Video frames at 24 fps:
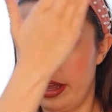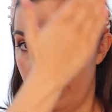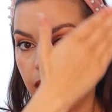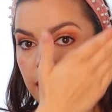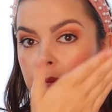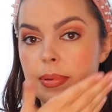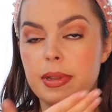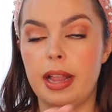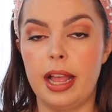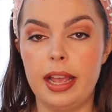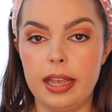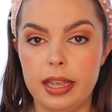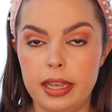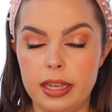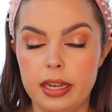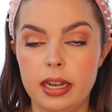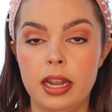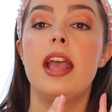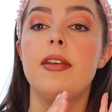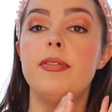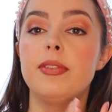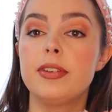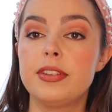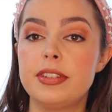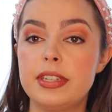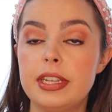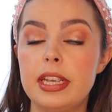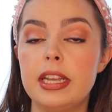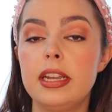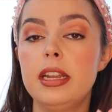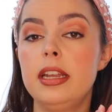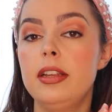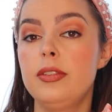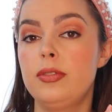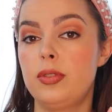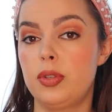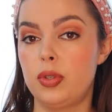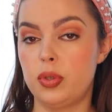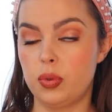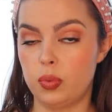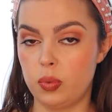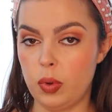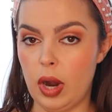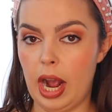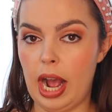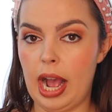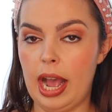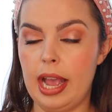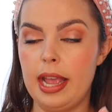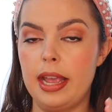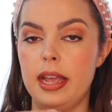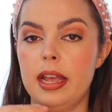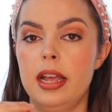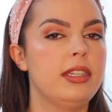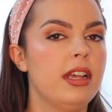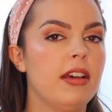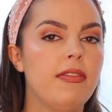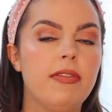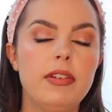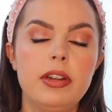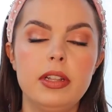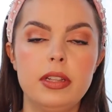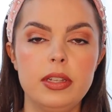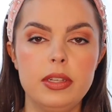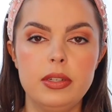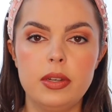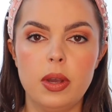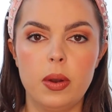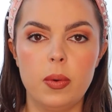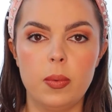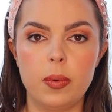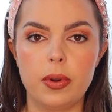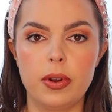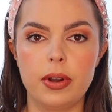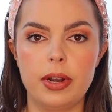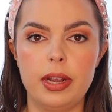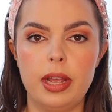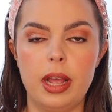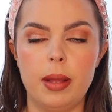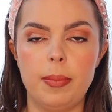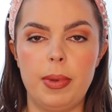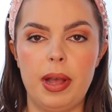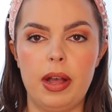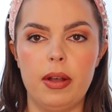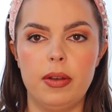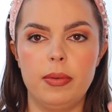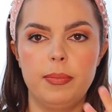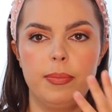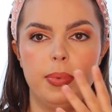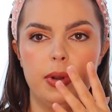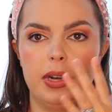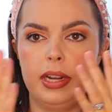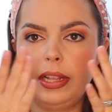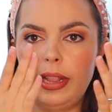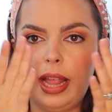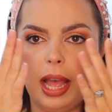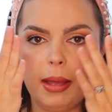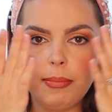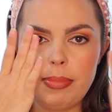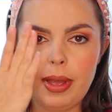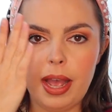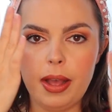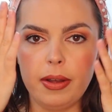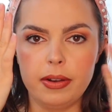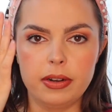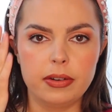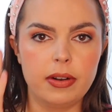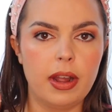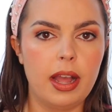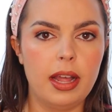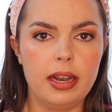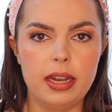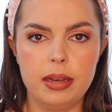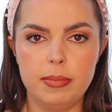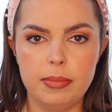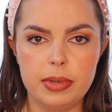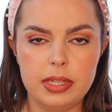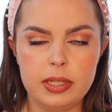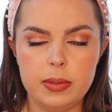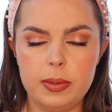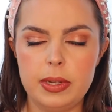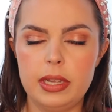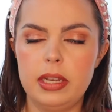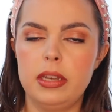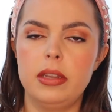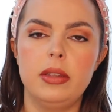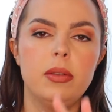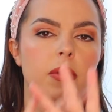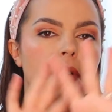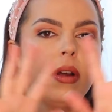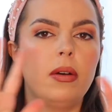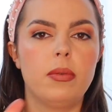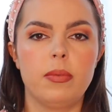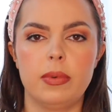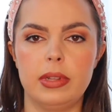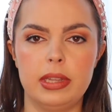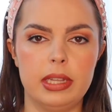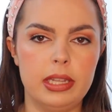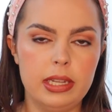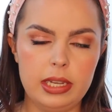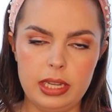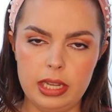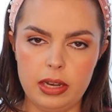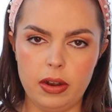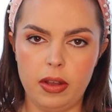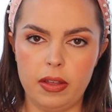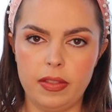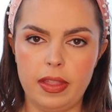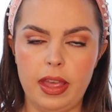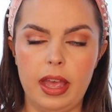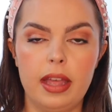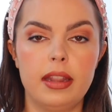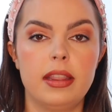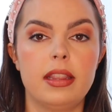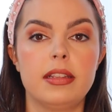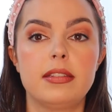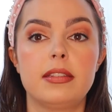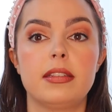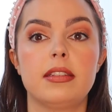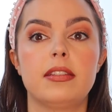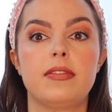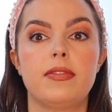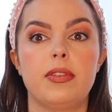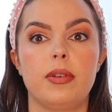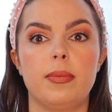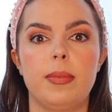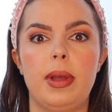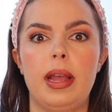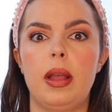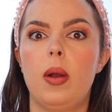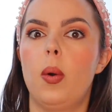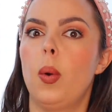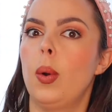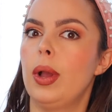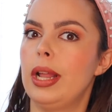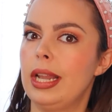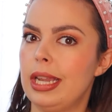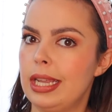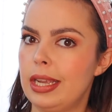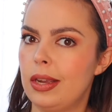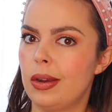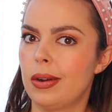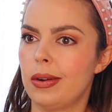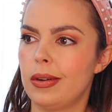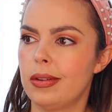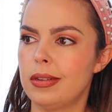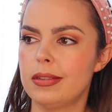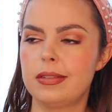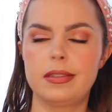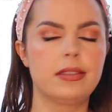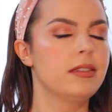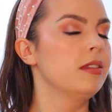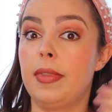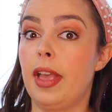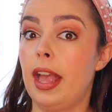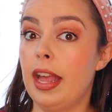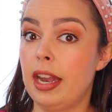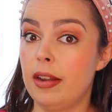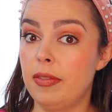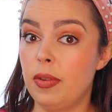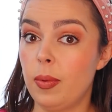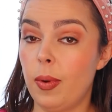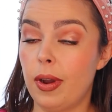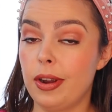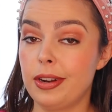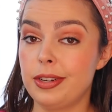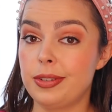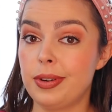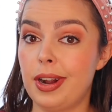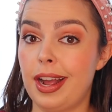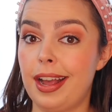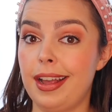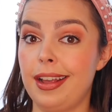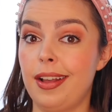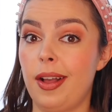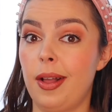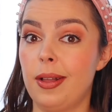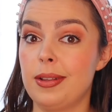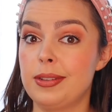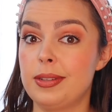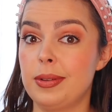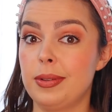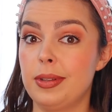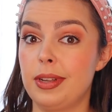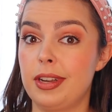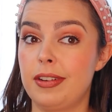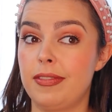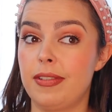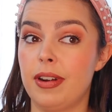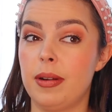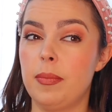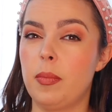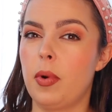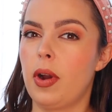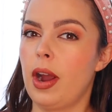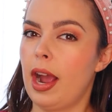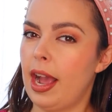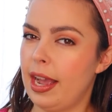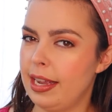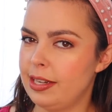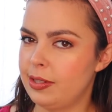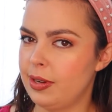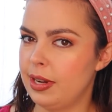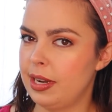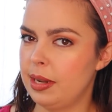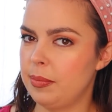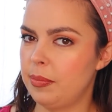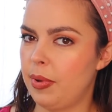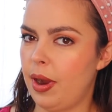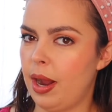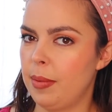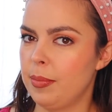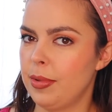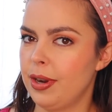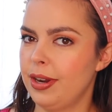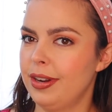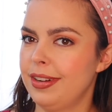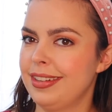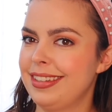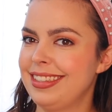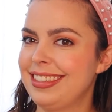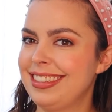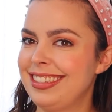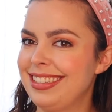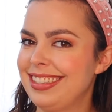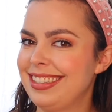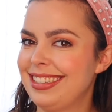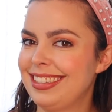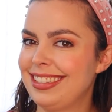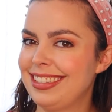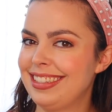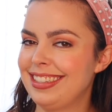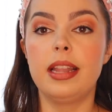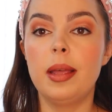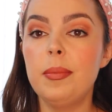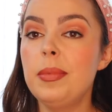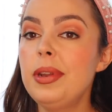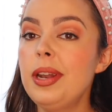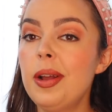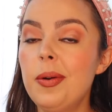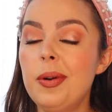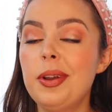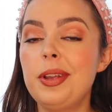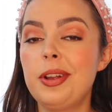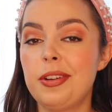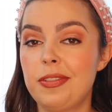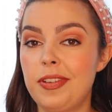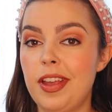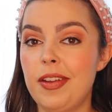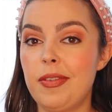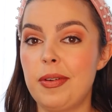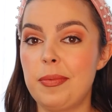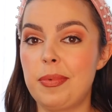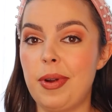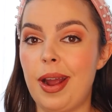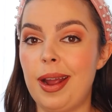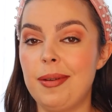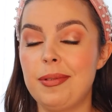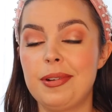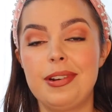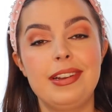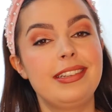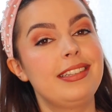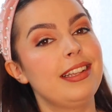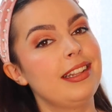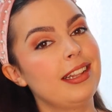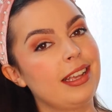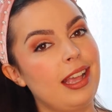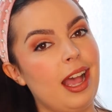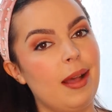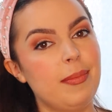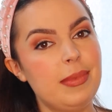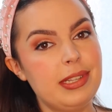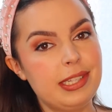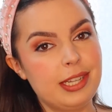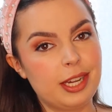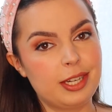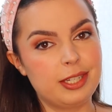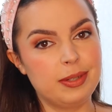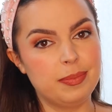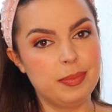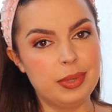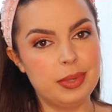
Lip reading: apply it. If your skin is dry, definitely don't worry about putting that powder on in between. You don't really need all that. This is for my oily girls. And if you are dry, also look for a more hydrating primer. Let me know what your favorite primer is in the comment section